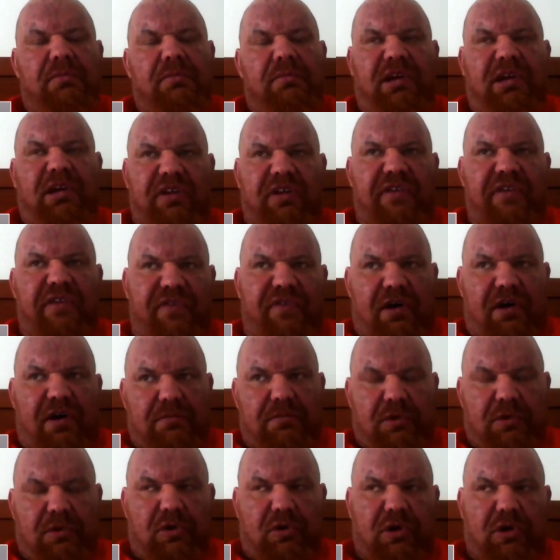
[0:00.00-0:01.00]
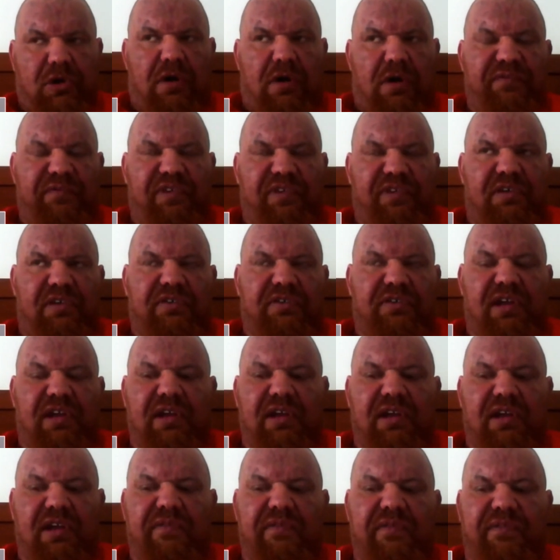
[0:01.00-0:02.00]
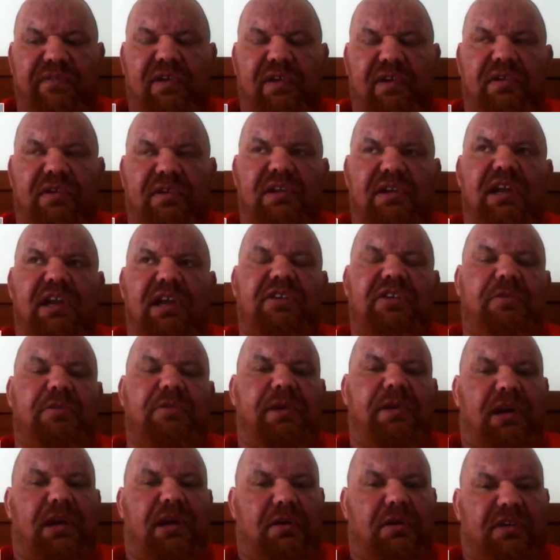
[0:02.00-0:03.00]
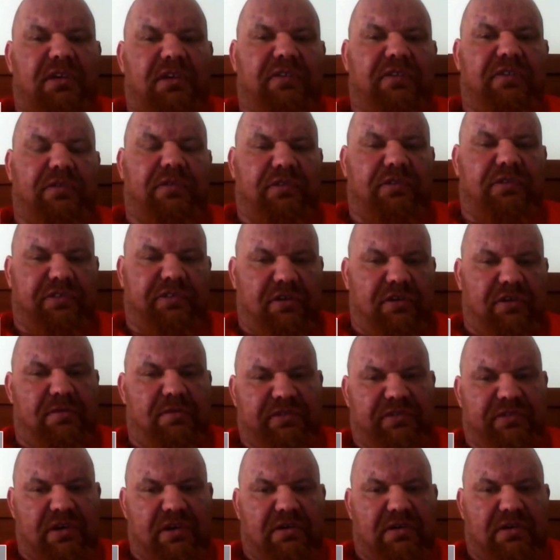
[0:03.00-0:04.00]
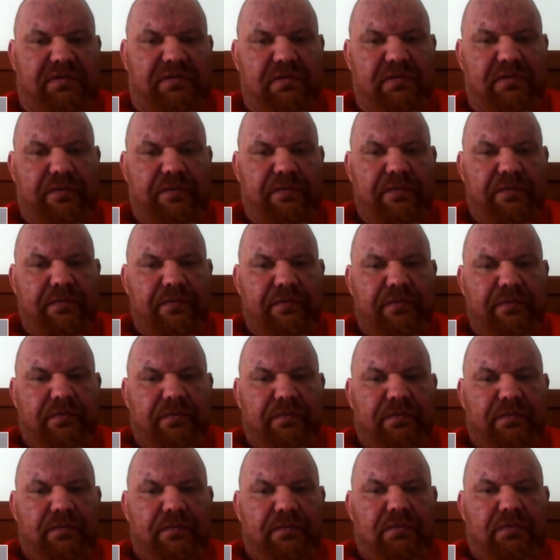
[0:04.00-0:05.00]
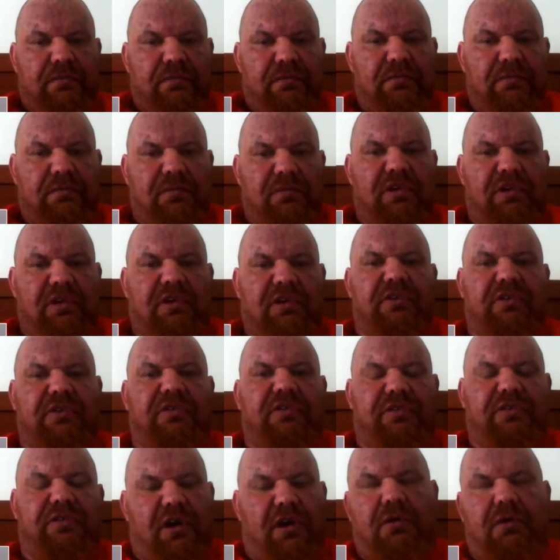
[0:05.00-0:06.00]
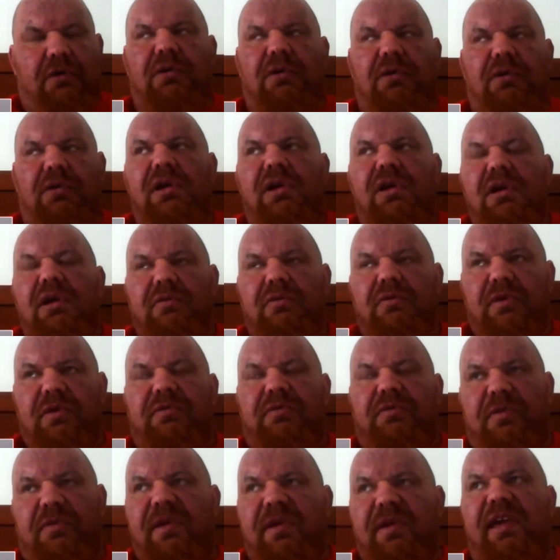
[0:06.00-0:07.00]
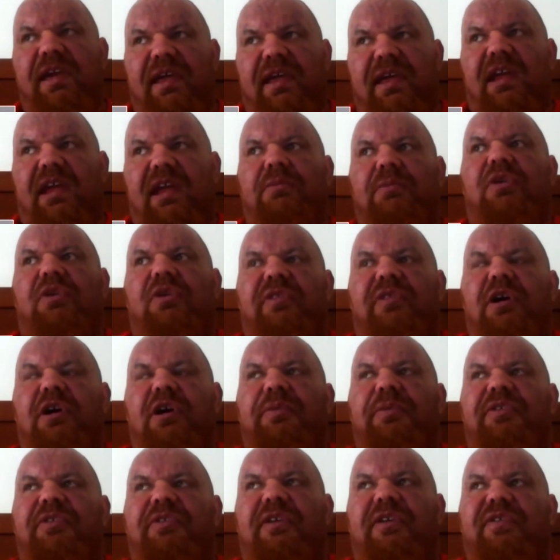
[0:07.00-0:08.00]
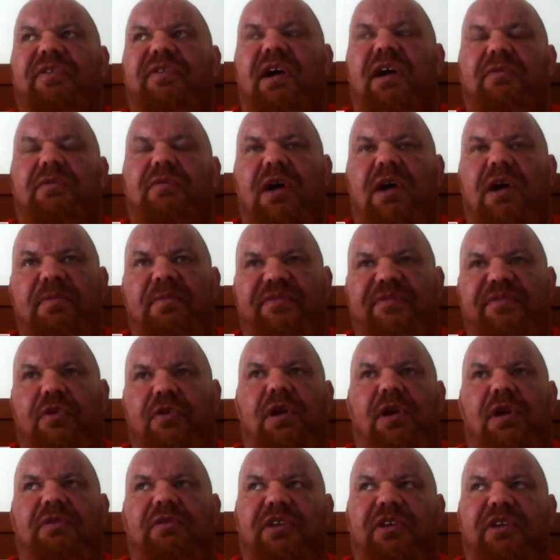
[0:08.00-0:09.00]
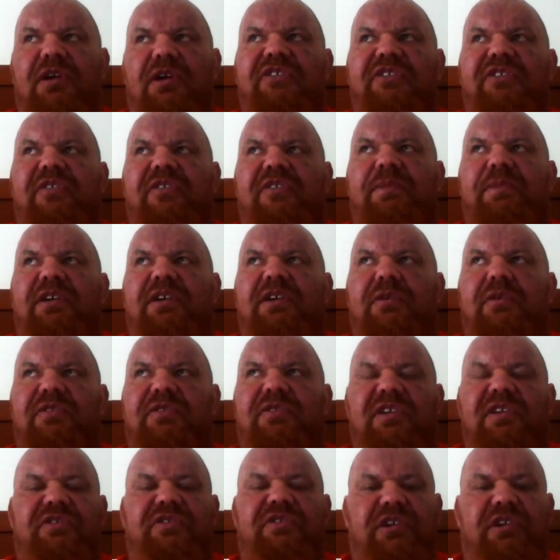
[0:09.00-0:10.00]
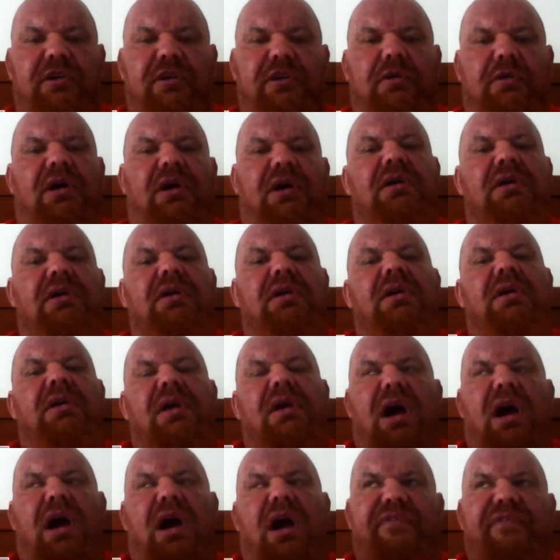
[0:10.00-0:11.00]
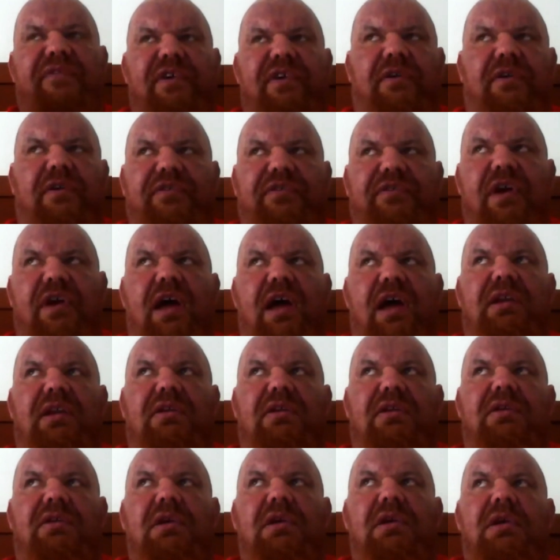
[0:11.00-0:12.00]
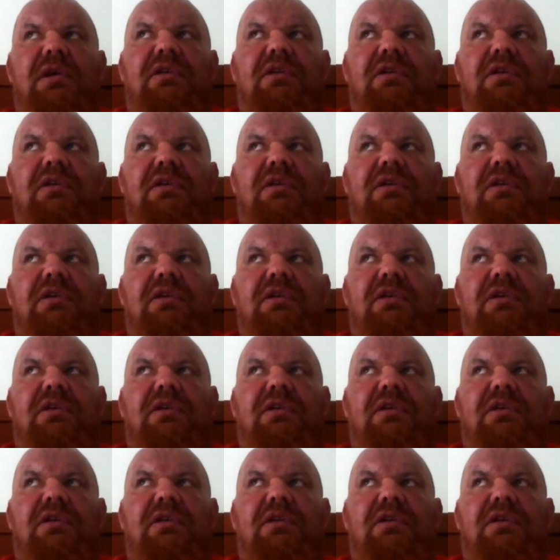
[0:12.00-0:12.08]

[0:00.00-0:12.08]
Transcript: Because I felt more confidence, I didn't feel the need to be aggressive to assert myself. Nice, okay. So with me, they had more of the opposite effect, where before I was aggressive because I was insecure, I felt threatened.